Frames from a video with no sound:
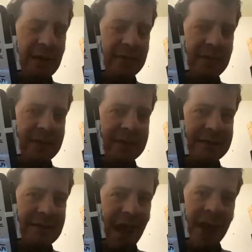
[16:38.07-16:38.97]
of the
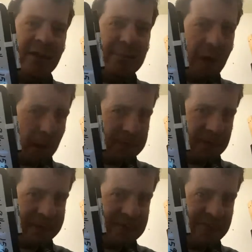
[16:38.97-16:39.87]
entire
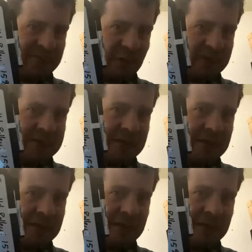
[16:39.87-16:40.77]
populace of folks
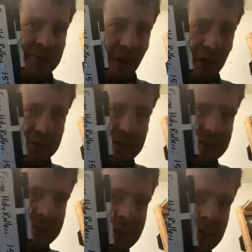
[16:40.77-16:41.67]
involved in video